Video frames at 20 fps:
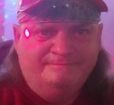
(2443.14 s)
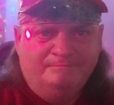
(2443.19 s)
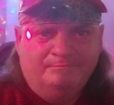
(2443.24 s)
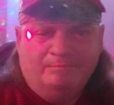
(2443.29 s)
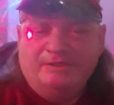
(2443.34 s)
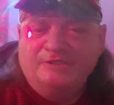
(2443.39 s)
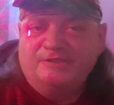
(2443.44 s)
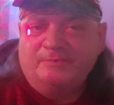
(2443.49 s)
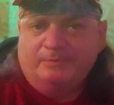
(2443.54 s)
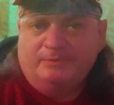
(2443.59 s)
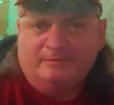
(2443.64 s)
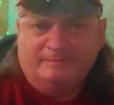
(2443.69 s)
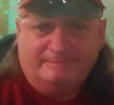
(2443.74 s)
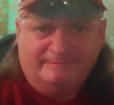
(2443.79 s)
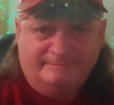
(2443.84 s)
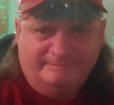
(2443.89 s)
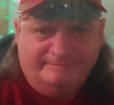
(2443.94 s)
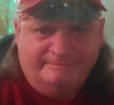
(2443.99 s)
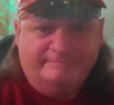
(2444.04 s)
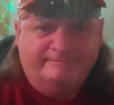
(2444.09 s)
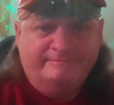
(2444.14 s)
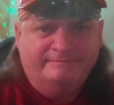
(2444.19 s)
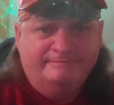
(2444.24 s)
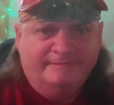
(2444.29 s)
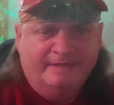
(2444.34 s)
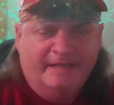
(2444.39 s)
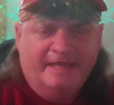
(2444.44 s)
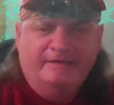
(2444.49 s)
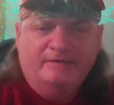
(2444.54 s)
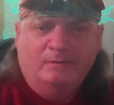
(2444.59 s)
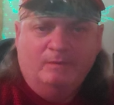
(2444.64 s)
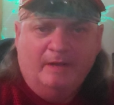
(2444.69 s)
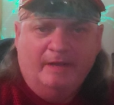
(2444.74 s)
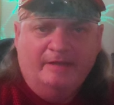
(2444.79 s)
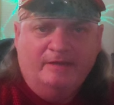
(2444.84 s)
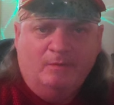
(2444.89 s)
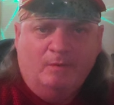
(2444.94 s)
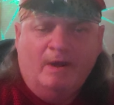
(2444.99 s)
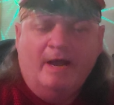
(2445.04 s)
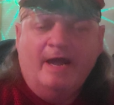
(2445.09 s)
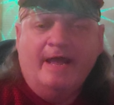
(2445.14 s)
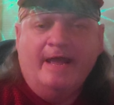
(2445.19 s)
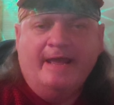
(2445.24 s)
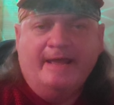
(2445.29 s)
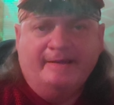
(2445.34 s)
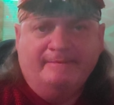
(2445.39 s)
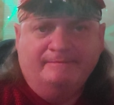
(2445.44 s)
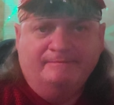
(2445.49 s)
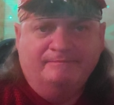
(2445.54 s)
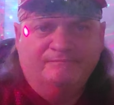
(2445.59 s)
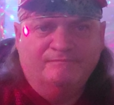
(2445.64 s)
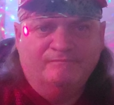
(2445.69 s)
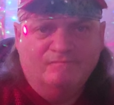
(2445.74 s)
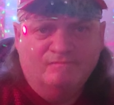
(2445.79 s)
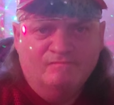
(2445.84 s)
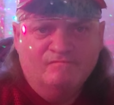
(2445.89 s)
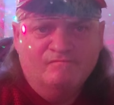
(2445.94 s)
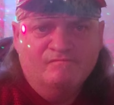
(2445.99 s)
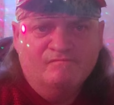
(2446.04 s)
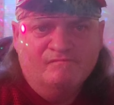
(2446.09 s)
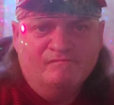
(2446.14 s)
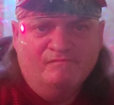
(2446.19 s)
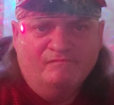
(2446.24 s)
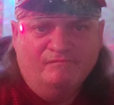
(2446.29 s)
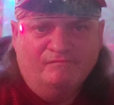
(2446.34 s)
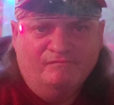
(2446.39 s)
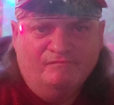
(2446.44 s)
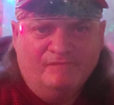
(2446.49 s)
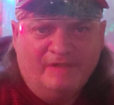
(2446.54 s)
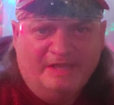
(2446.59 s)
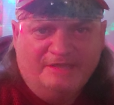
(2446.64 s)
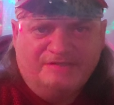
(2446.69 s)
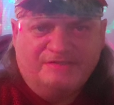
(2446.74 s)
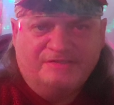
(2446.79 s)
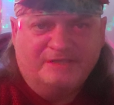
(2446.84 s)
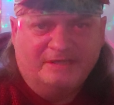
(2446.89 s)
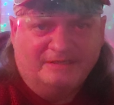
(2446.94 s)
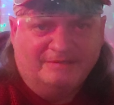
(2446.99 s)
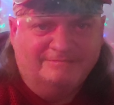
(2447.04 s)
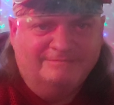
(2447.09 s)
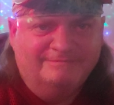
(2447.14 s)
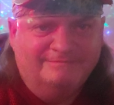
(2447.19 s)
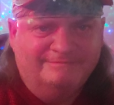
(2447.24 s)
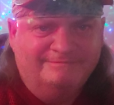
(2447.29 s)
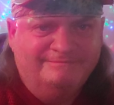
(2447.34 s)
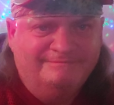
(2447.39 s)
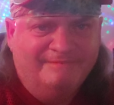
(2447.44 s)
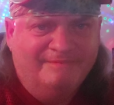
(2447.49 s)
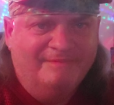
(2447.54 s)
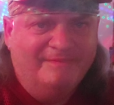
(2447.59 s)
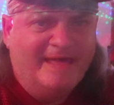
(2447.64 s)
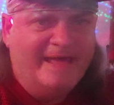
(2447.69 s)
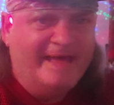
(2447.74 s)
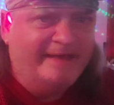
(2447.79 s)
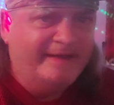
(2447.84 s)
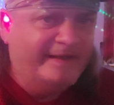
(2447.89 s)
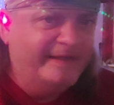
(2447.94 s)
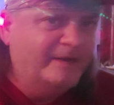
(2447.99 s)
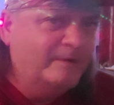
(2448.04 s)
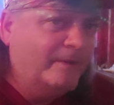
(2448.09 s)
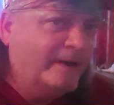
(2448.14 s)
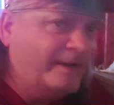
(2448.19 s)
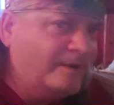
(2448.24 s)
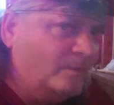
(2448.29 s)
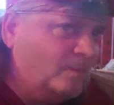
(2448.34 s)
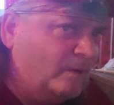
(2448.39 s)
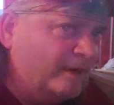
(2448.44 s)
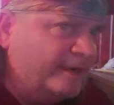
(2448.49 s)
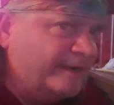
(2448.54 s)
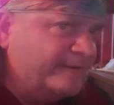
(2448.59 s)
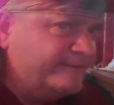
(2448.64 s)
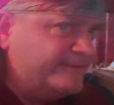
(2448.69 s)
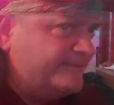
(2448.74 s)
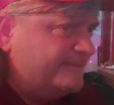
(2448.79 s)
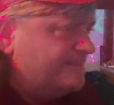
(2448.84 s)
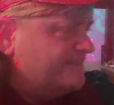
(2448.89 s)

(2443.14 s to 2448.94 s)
principle in the way, and it's still that. Anyway, whatever.